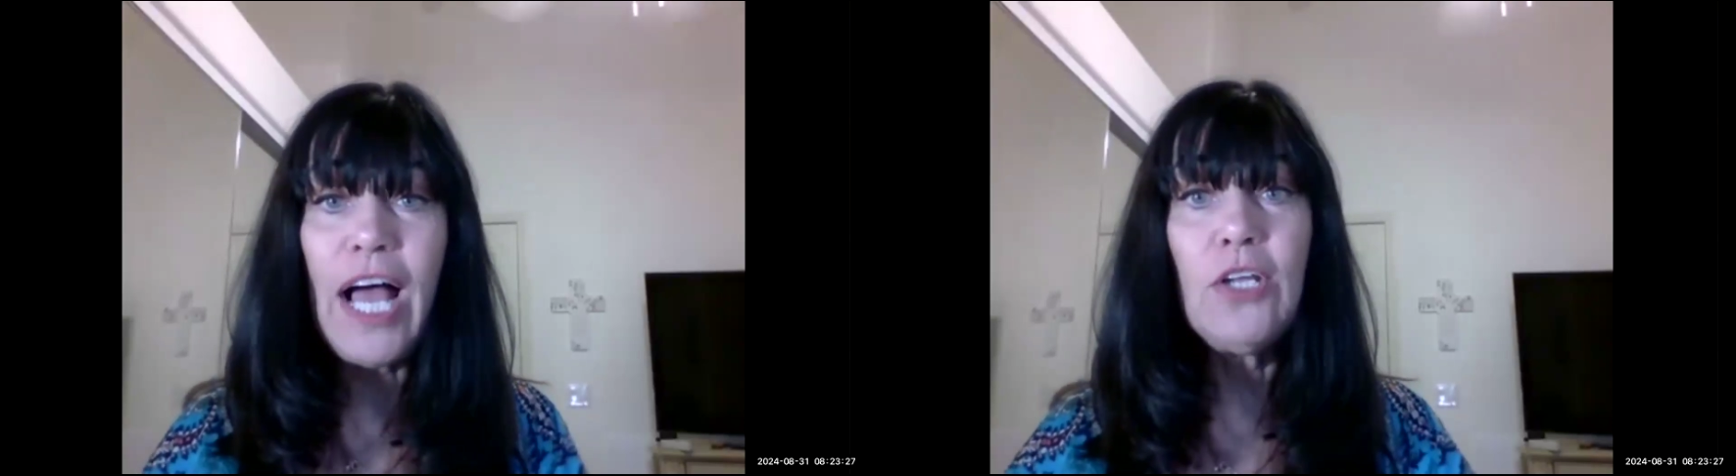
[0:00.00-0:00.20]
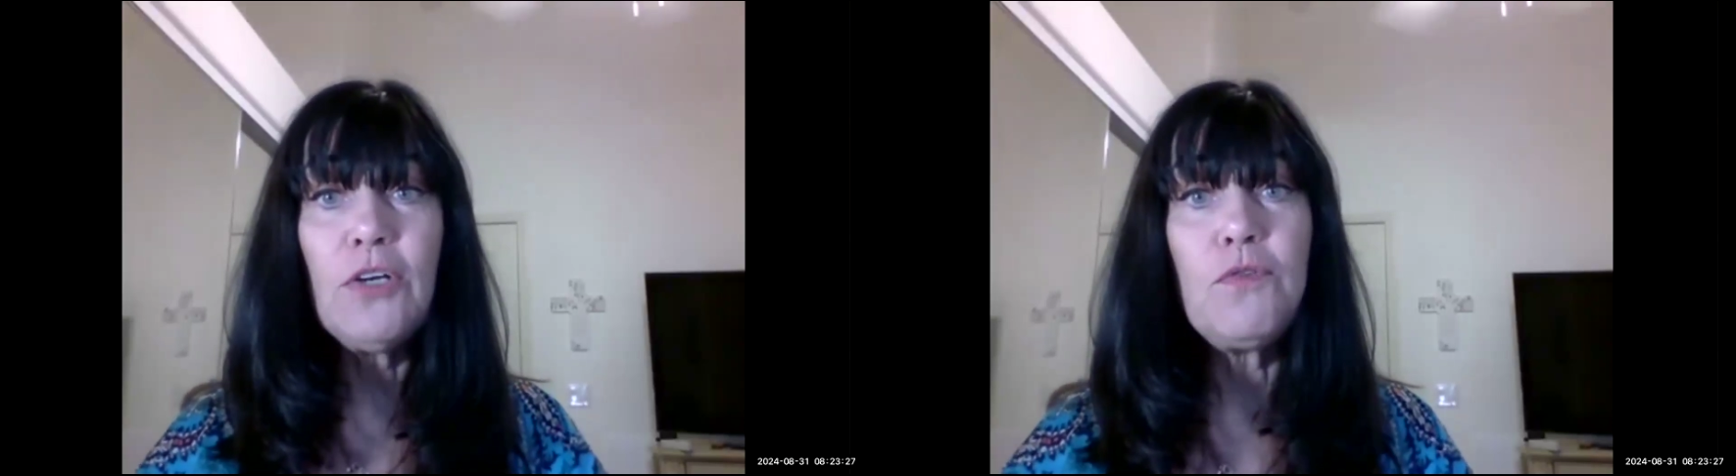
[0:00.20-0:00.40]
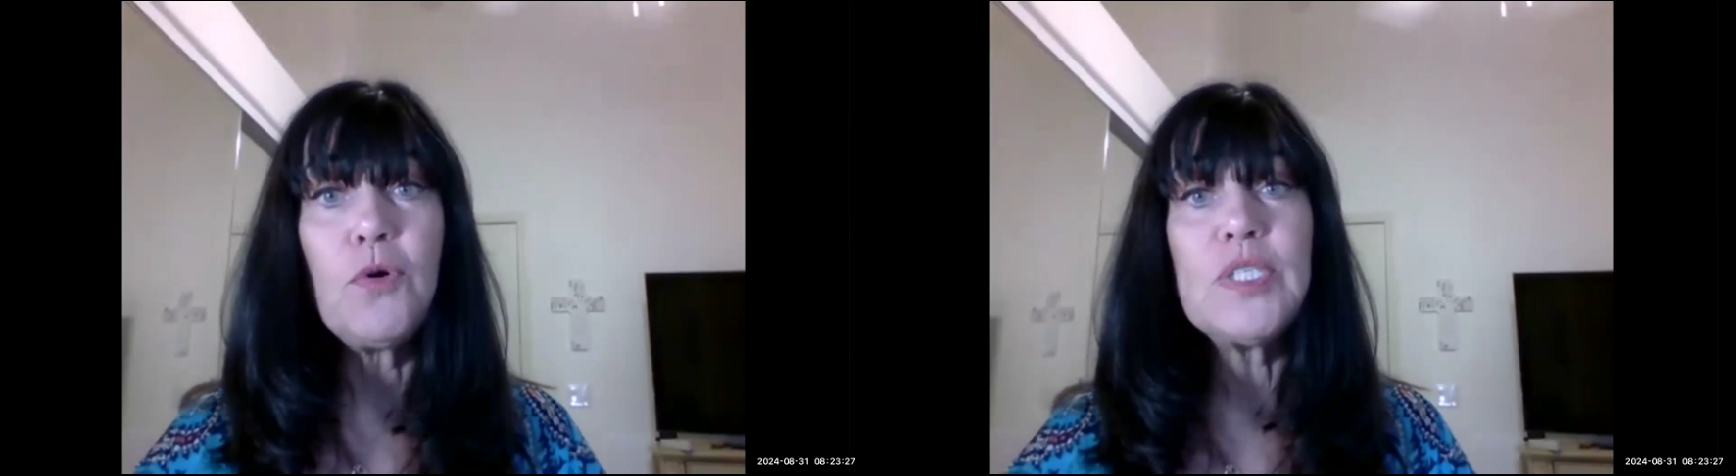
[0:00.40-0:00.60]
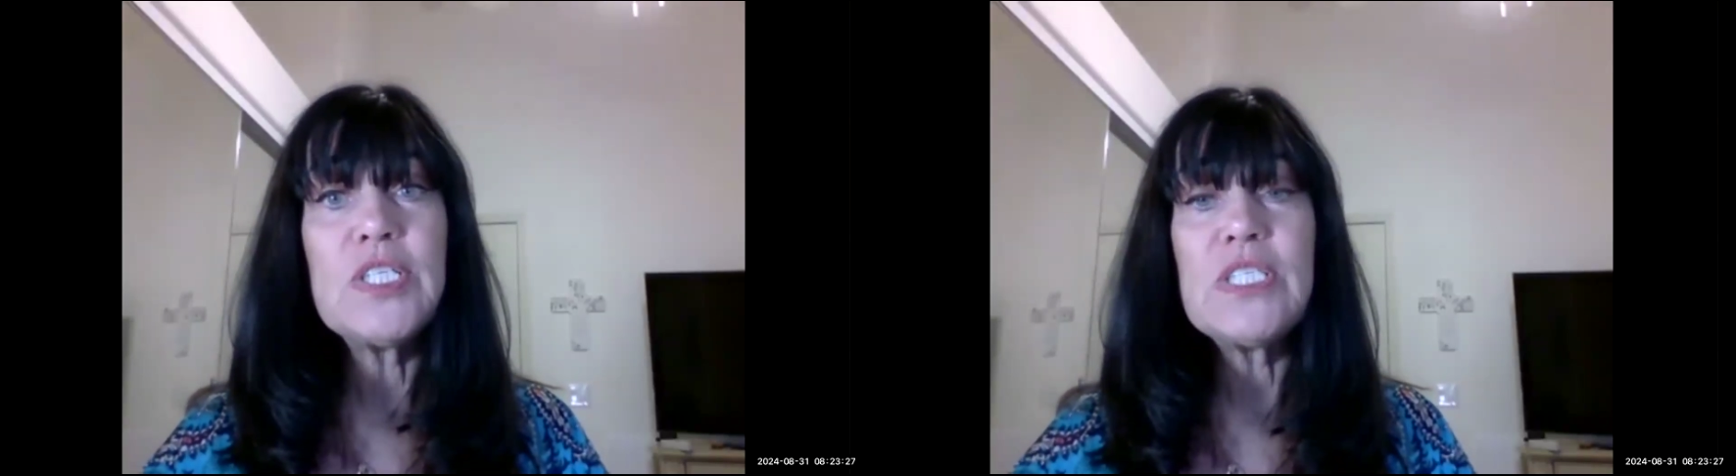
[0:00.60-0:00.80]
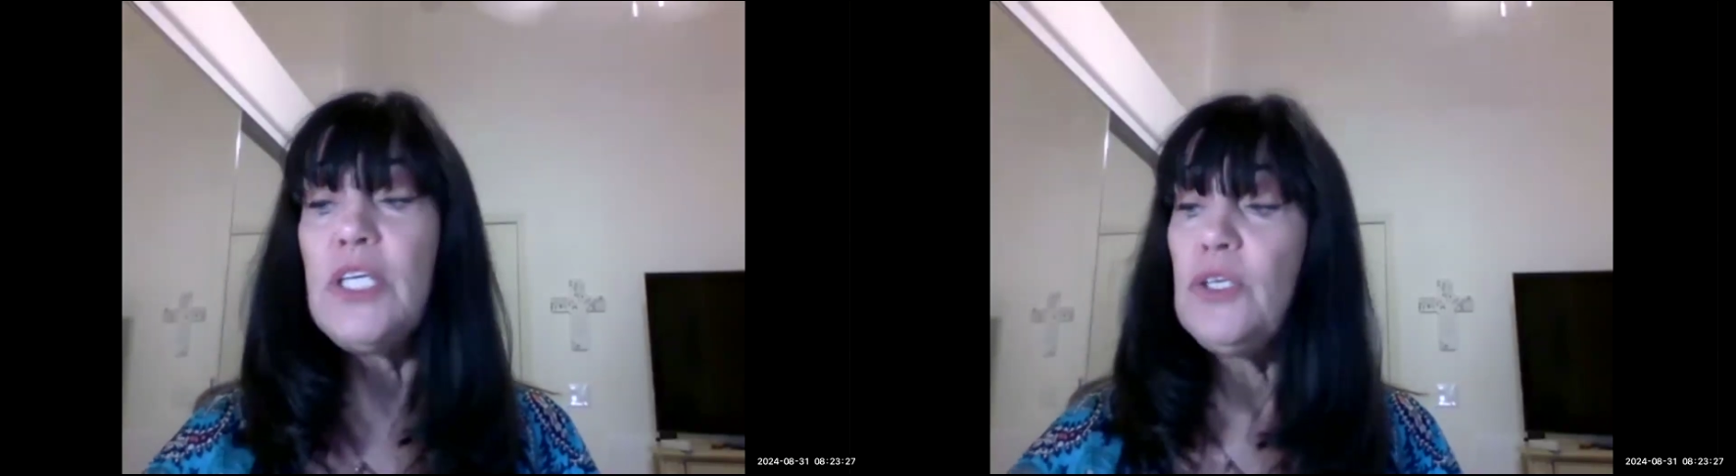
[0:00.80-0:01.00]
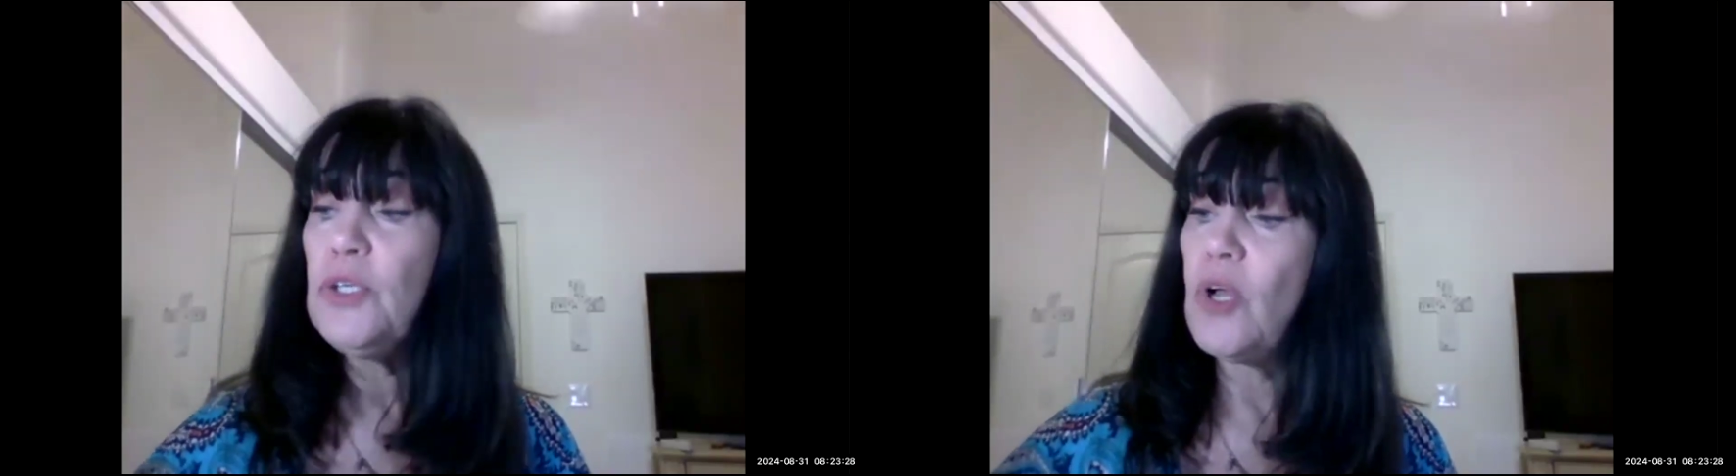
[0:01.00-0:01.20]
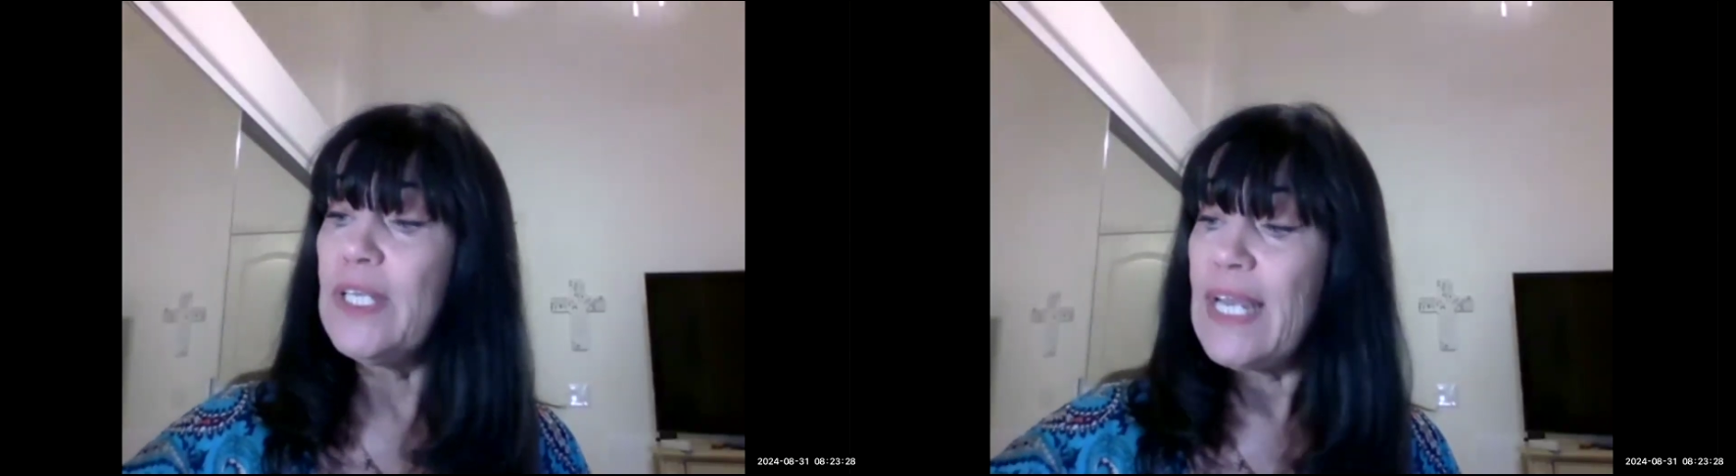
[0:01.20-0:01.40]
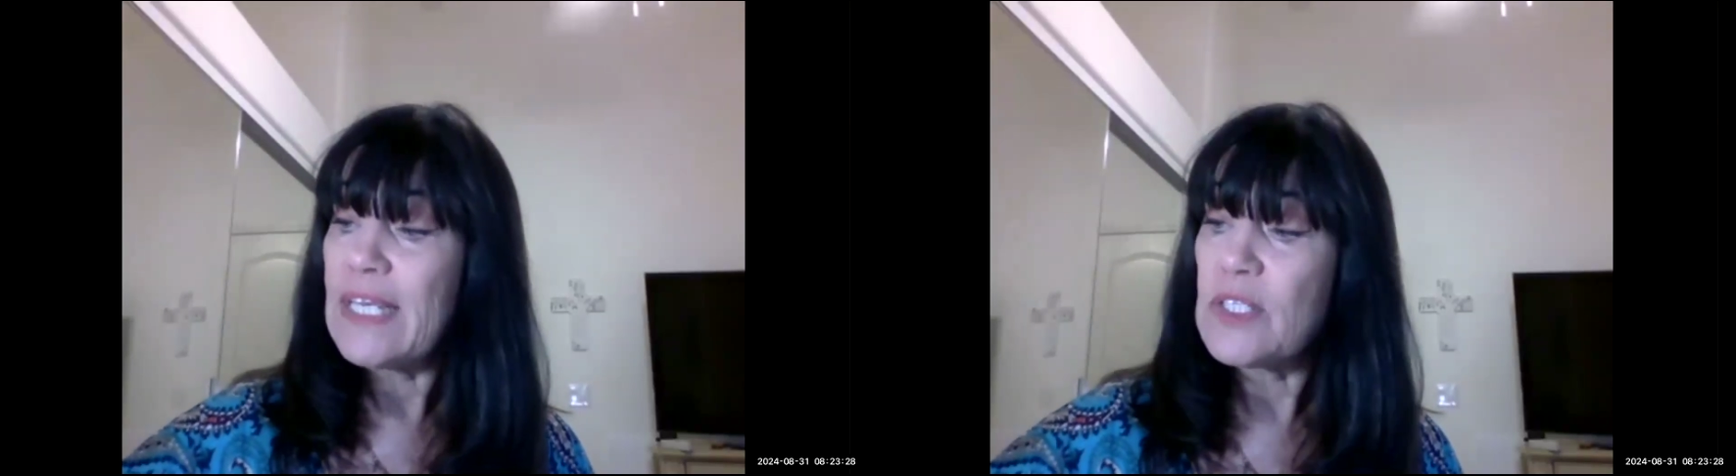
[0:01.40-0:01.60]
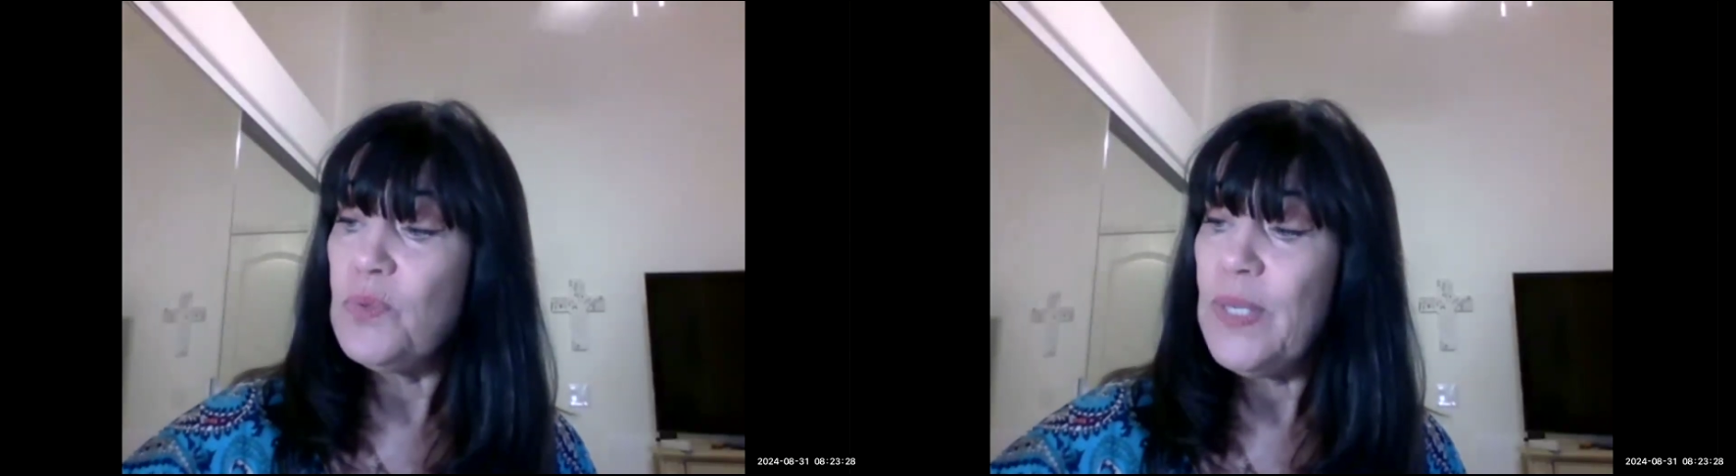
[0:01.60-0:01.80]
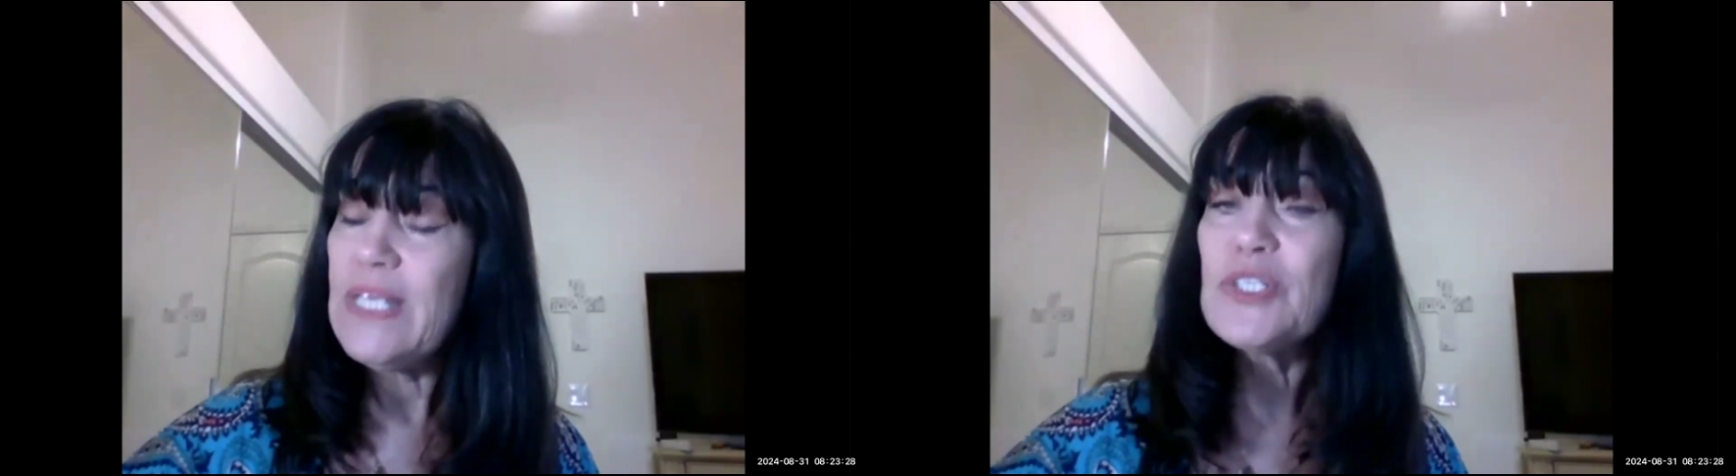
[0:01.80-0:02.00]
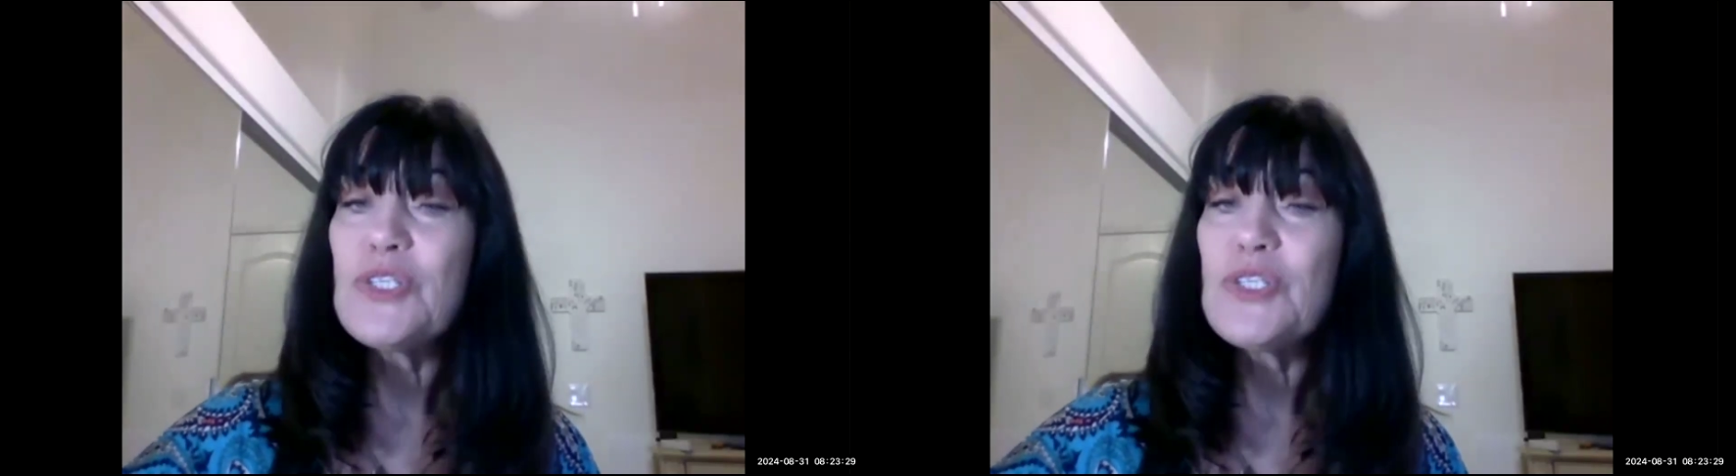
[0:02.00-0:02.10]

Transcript: I look forward to seeing you all next week.